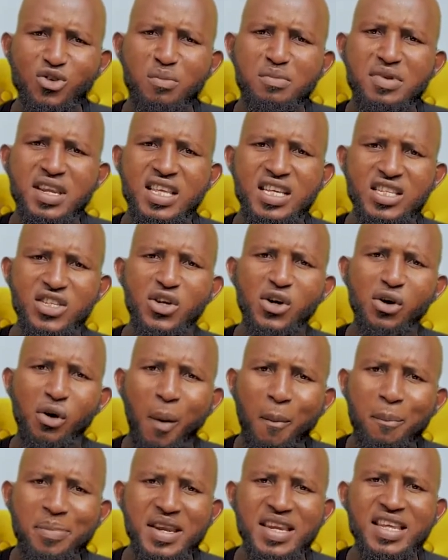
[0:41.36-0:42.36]
communication
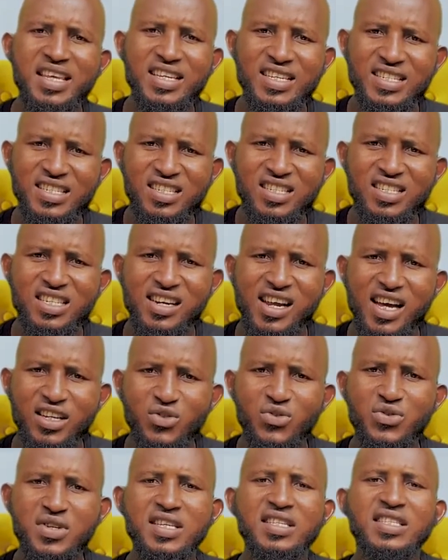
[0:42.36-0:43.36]
company in Nigeria
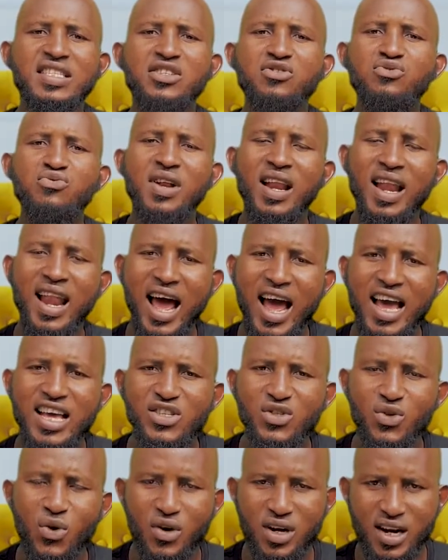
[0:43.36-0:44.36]
today still
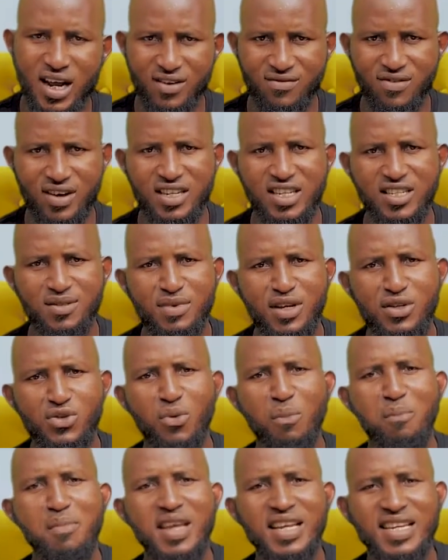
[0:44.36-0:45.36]
relies on advertisement
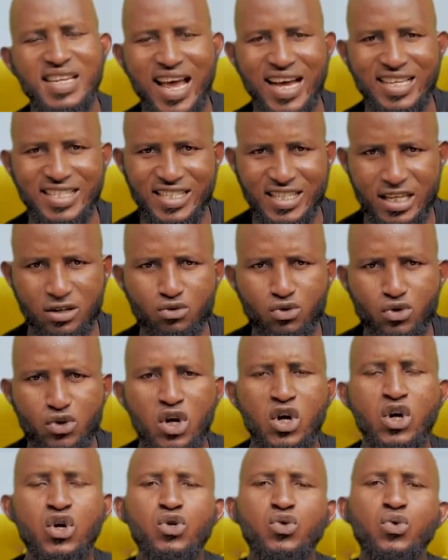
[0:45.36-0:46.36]
to make their sales.
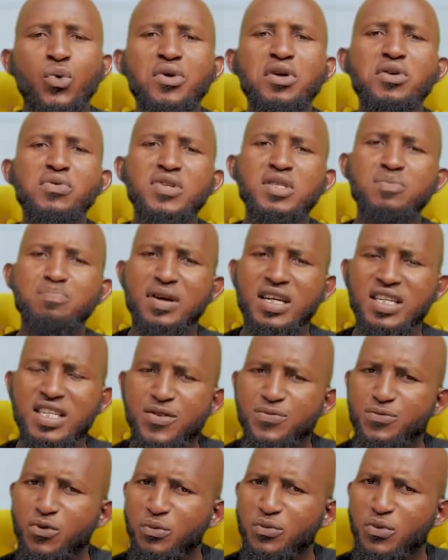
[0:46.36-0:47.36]
So
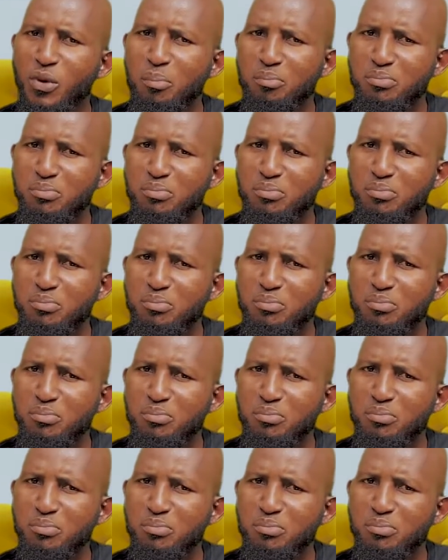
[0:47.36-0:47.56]
irrespective of your